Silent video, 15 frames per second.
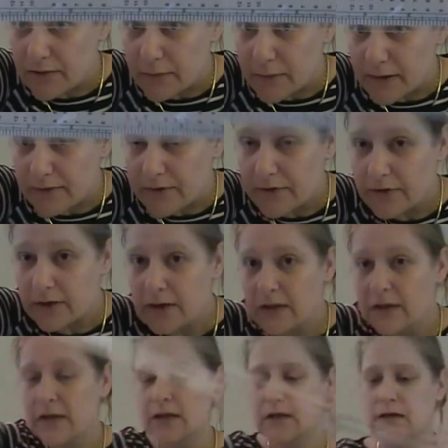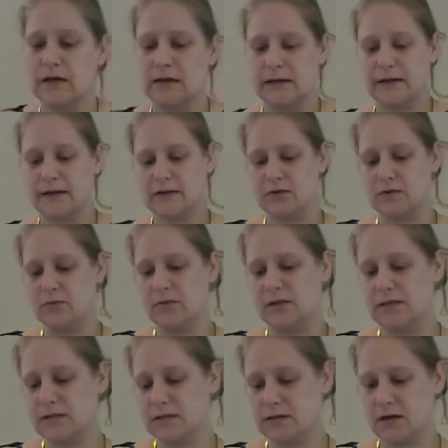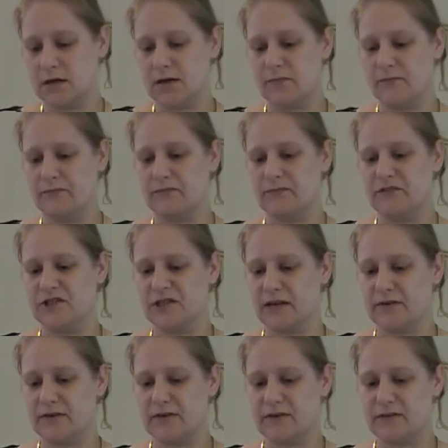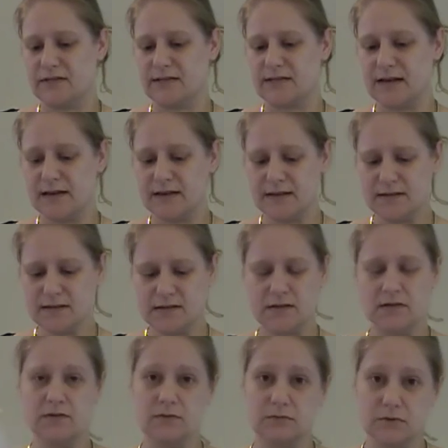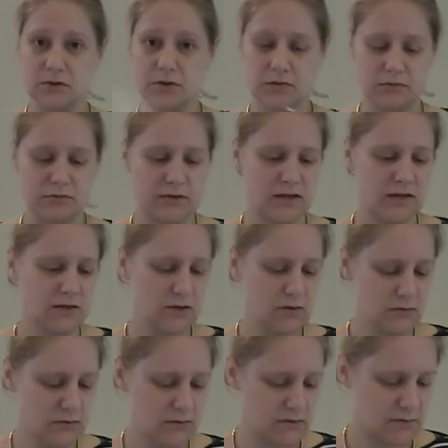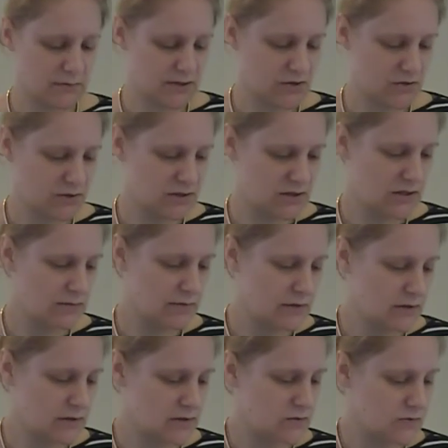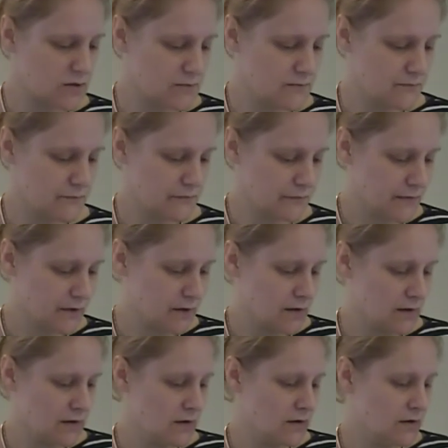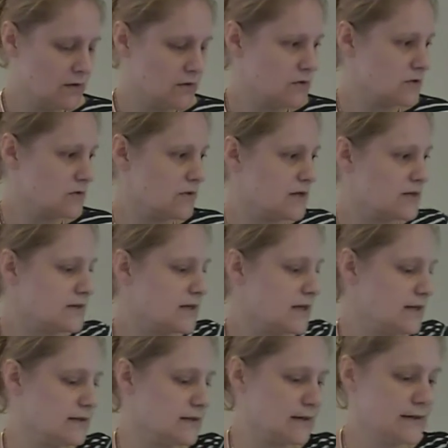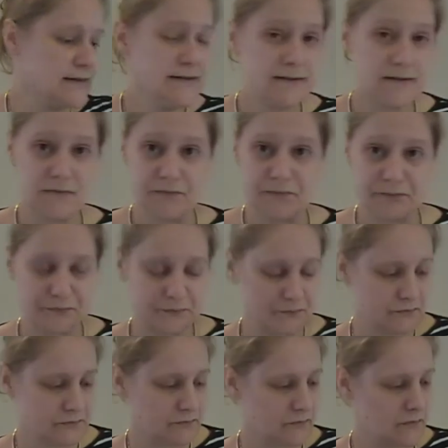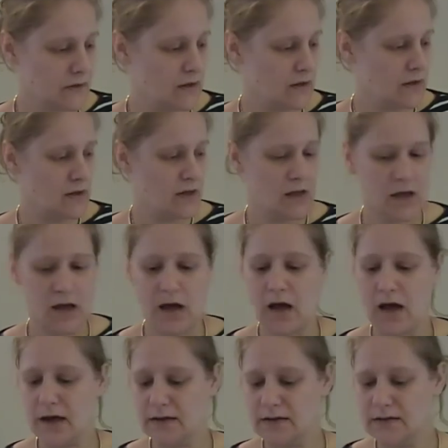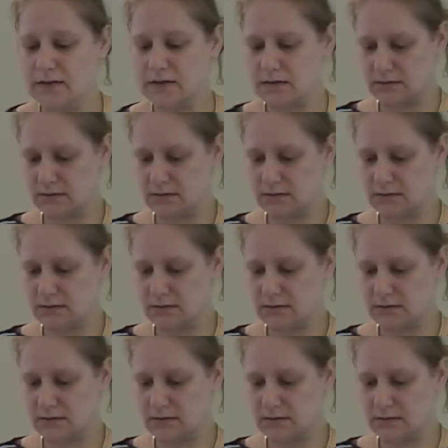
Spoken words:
whatever, I can always check their size. So thank you. There's a measuring tape on it as well, so that's kind of nice. And